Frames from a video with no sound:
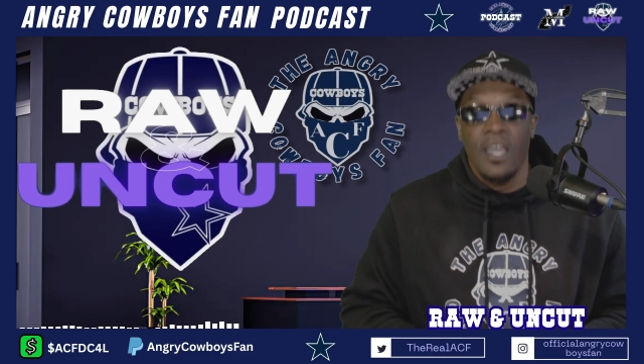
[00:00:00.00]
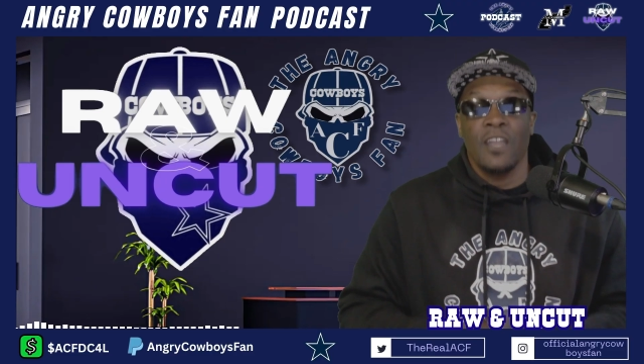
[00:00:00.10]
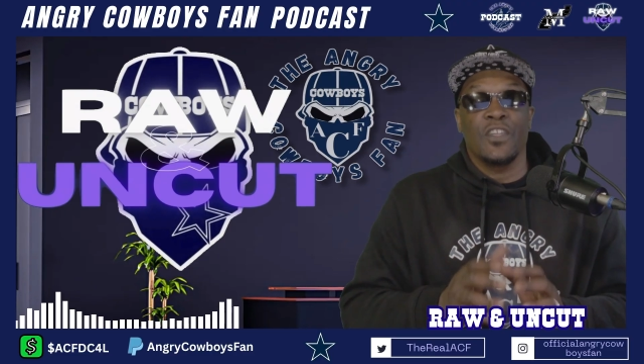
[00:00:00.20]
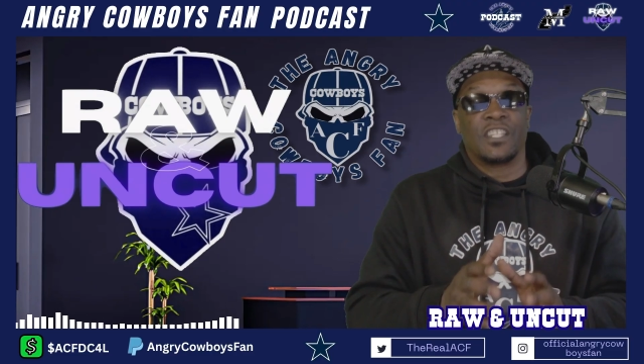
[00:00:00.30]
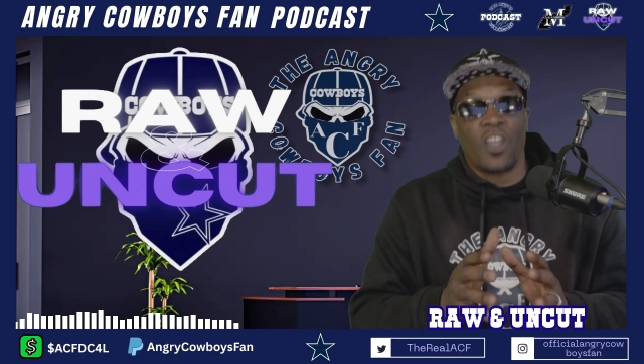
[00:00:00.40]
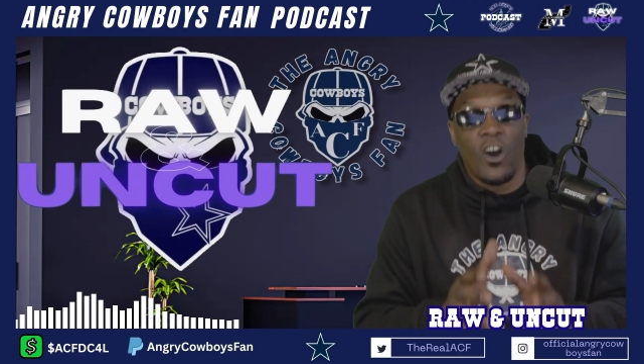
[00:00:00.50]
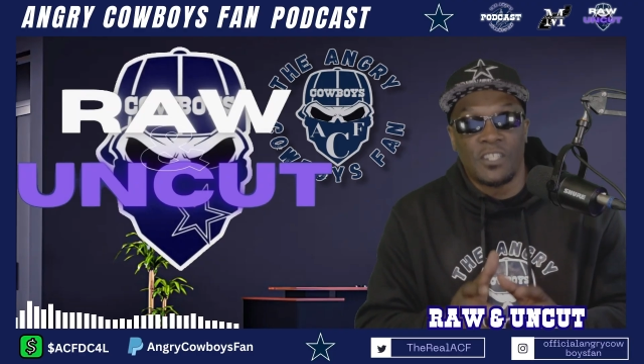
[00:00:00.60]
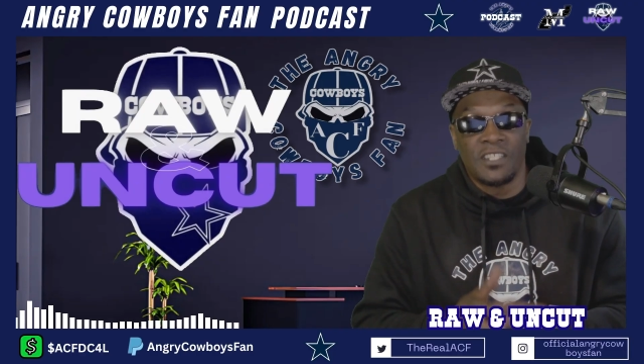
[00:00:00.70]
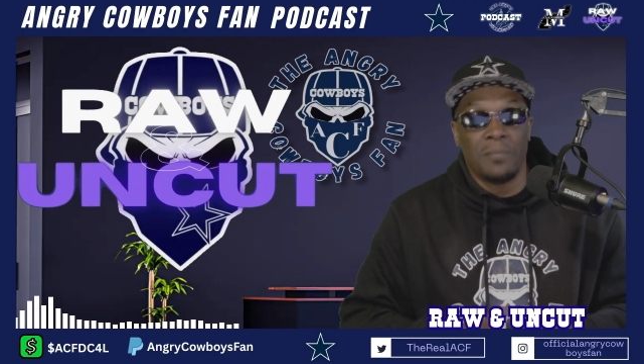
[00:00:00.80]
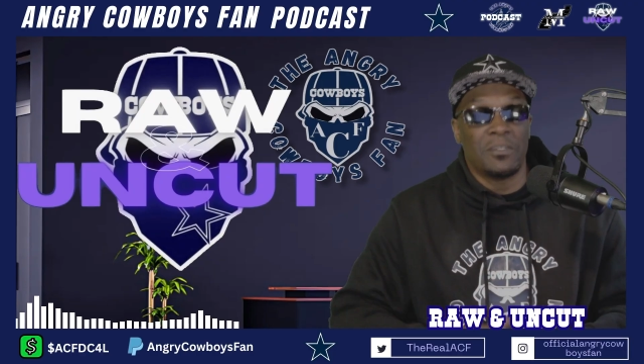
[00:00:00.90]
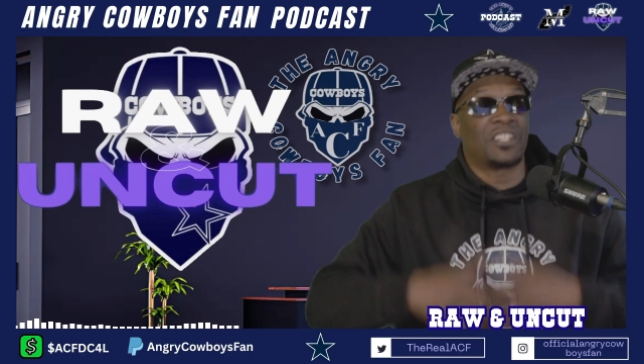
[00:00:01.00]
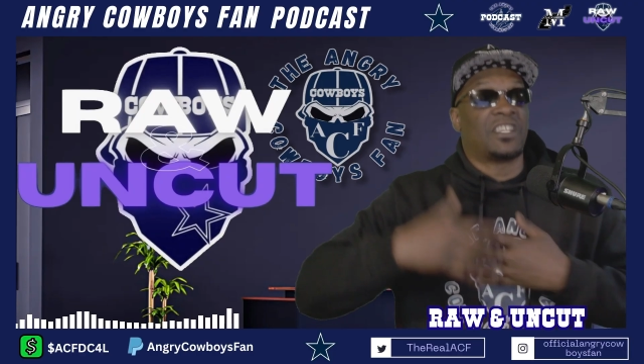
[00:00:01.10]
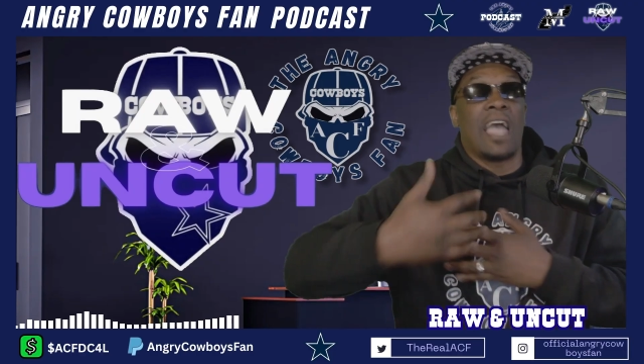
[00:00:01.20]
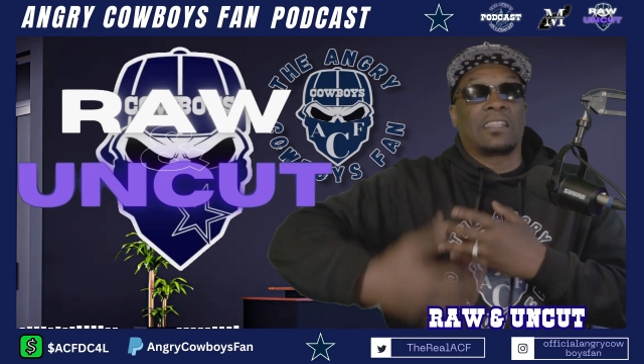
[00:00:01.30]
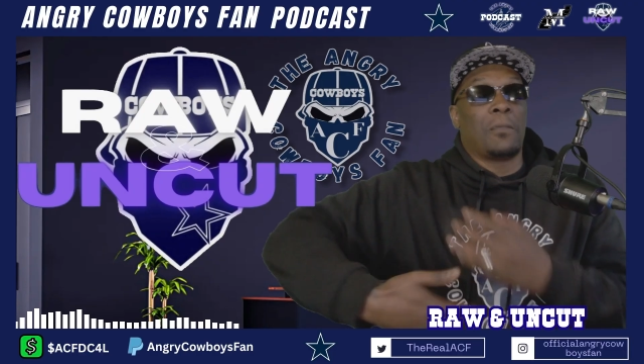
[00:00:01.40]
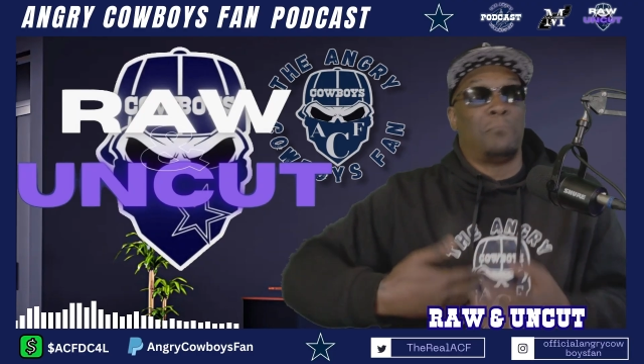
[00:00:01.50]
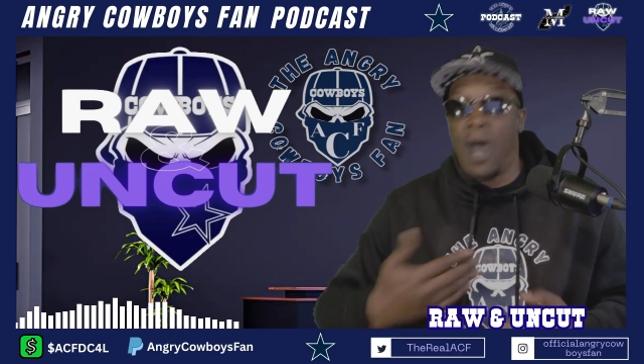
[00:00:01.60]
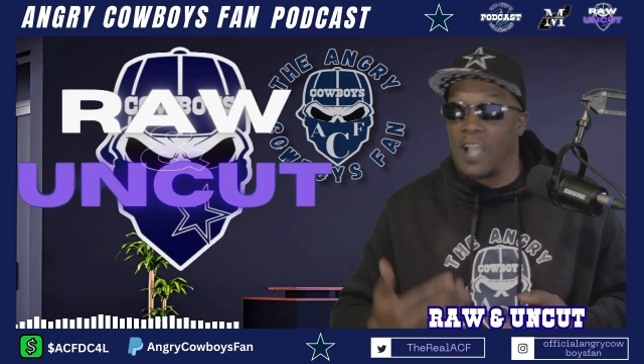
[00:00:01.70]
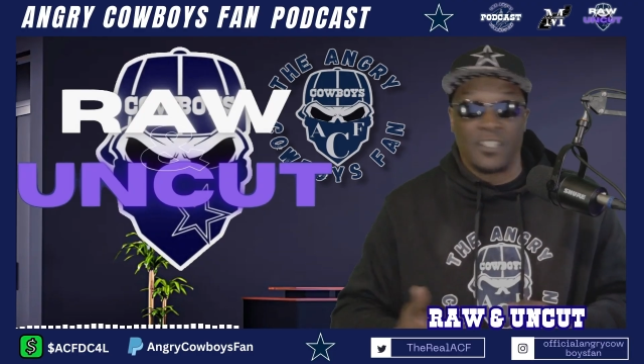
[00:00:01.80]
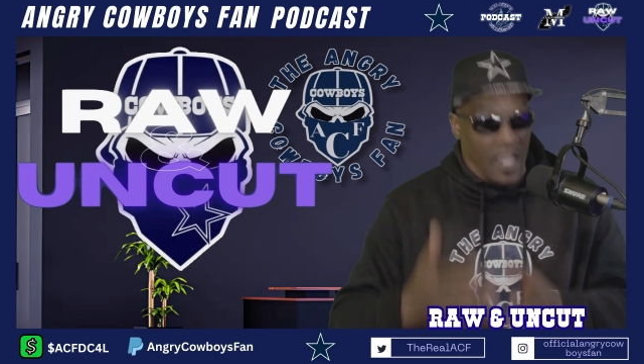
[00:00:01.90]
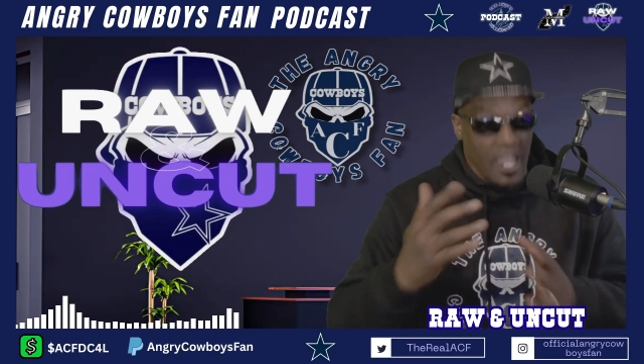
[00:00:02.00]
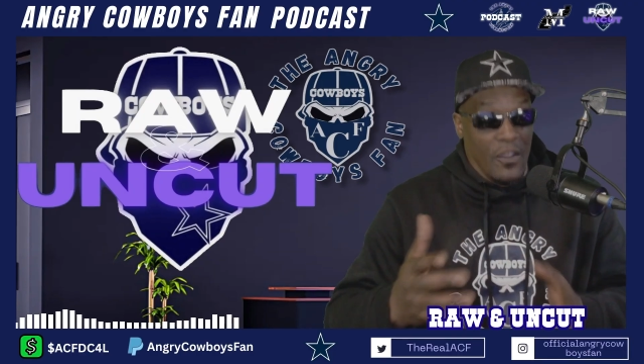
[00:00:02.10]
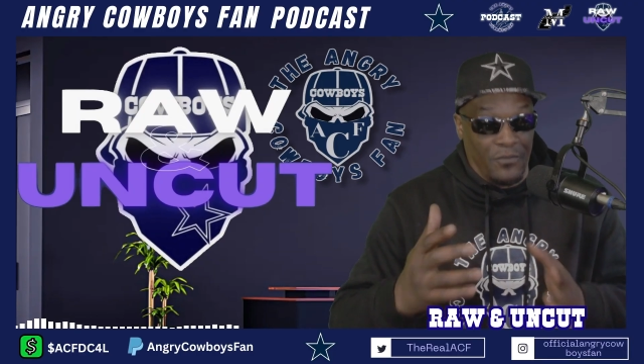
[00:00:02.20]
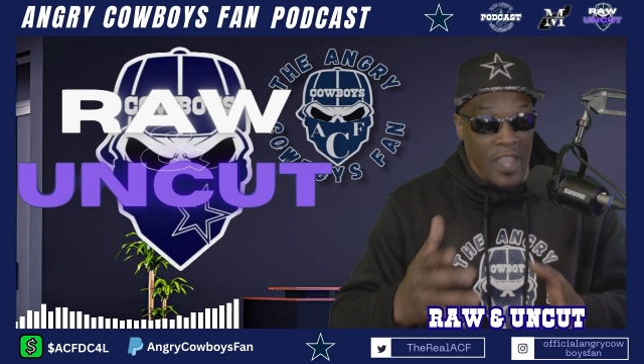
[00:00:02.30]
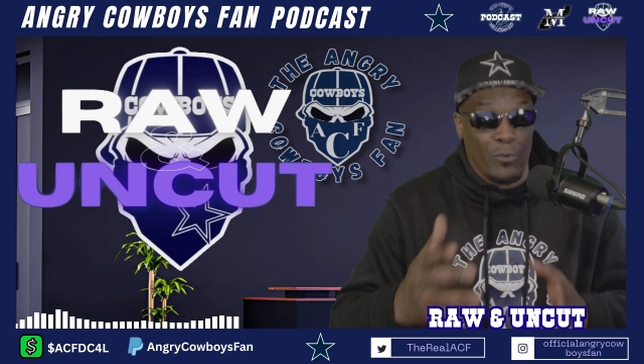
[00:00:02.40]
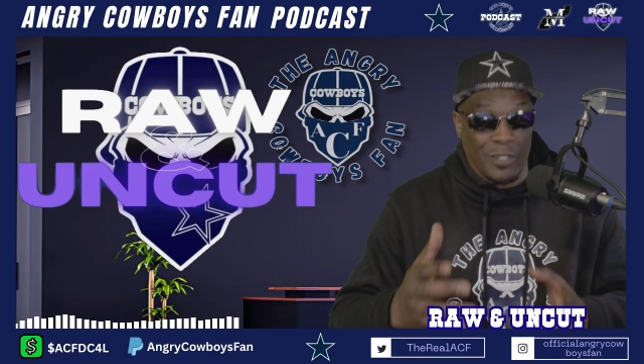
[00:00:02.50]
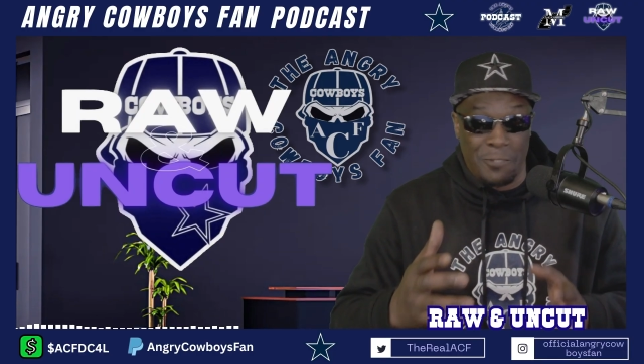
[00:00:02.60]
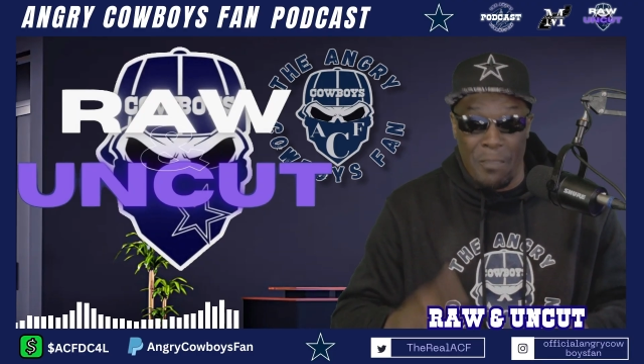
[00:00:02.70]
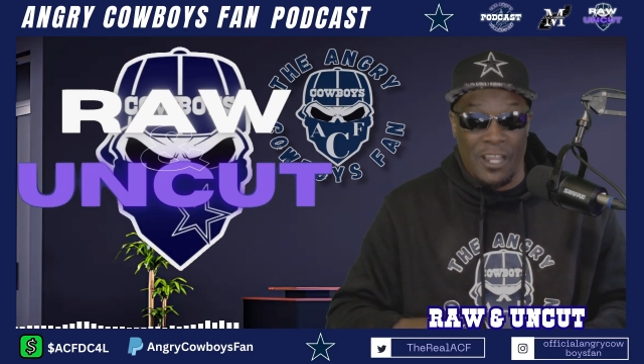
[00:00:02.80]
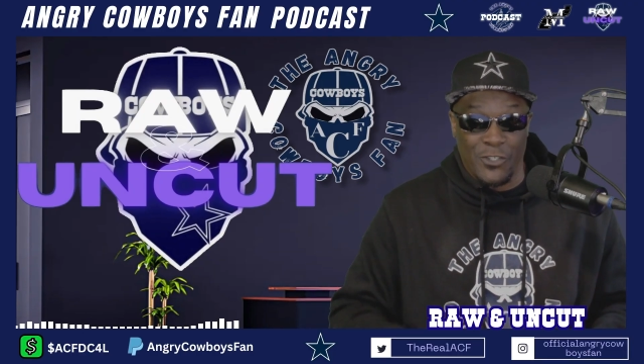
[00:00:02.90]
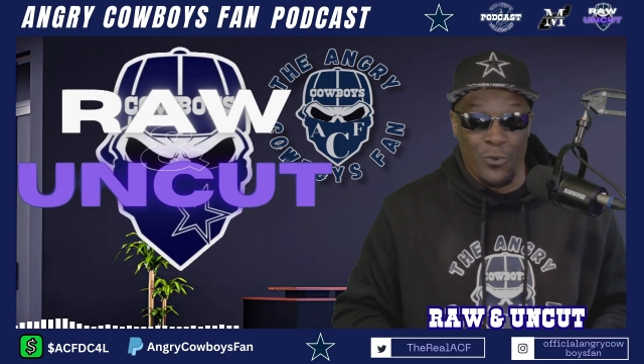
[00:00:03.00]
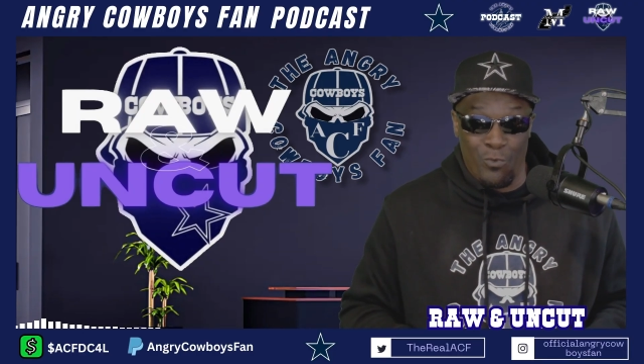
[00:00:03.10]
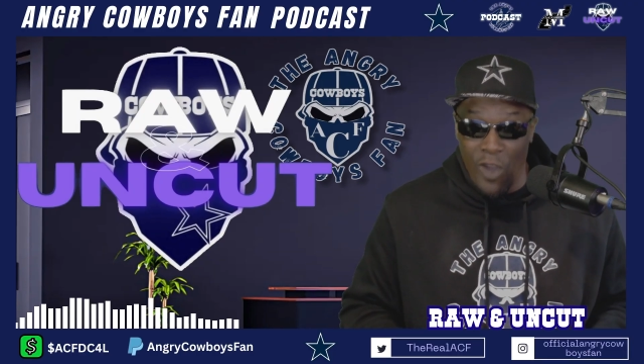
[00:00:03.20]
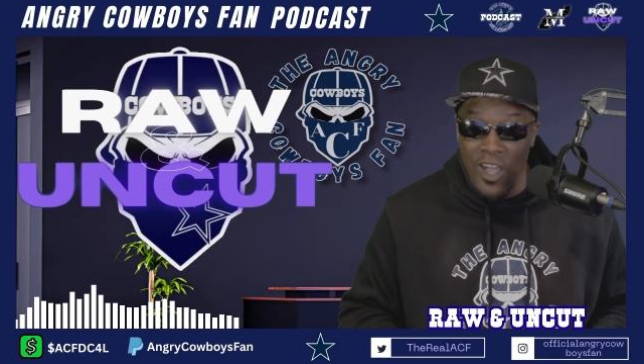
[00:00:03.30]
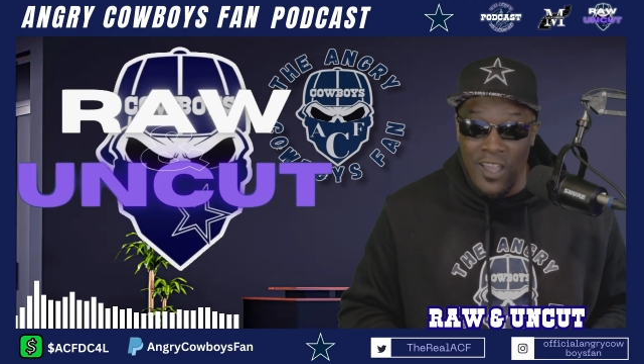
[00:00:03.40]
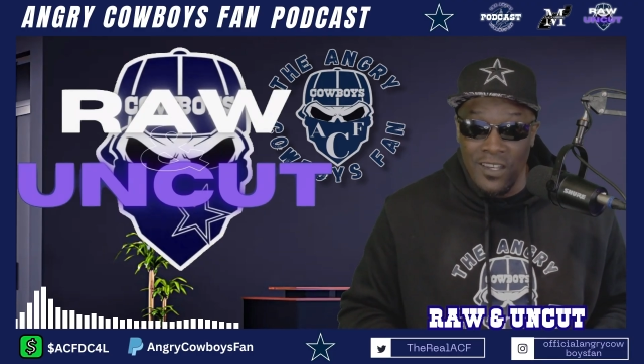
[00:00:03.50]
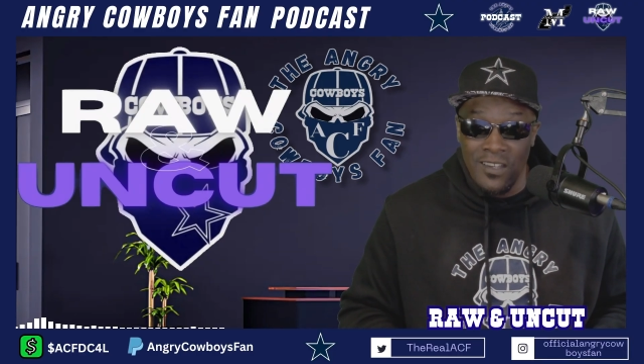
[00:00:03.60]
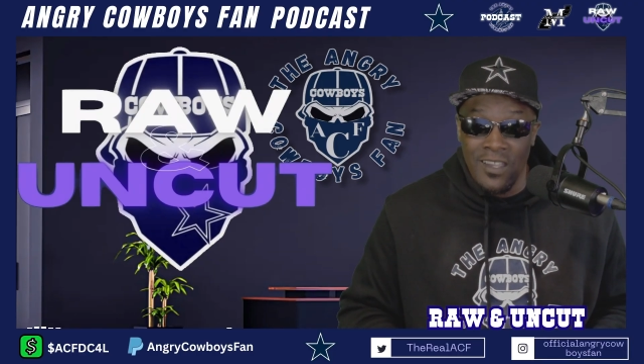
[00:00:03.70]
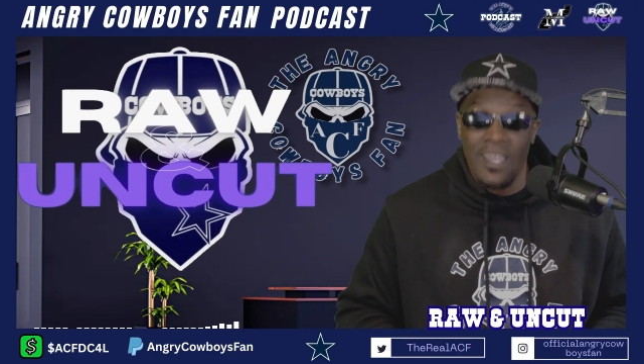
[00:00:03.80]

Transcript: This causes them to stack the box if they respect your run.